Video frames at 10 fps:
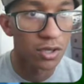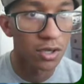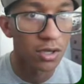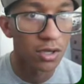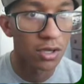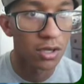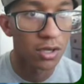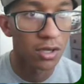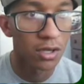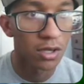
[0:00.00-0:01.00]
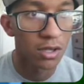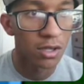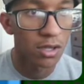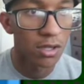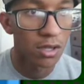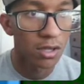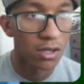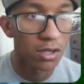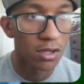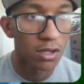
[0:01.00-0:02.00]

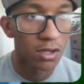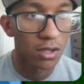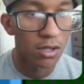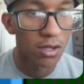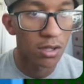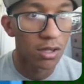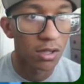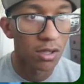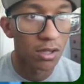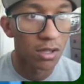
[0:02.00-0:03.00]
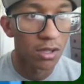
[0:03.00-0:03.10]
No one is speaking in this clip.